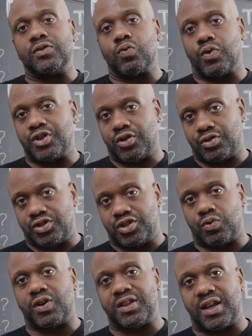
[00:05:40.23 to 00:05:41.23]
When you're
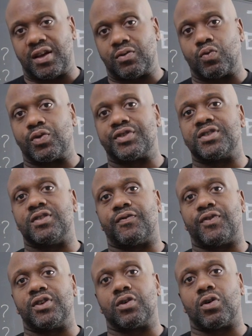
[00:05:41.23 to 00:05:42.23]
doing that with the
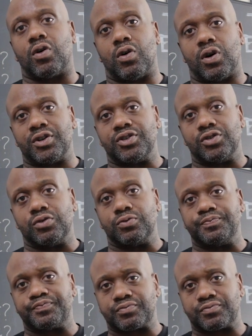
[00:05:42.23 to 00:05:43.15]
defender on you,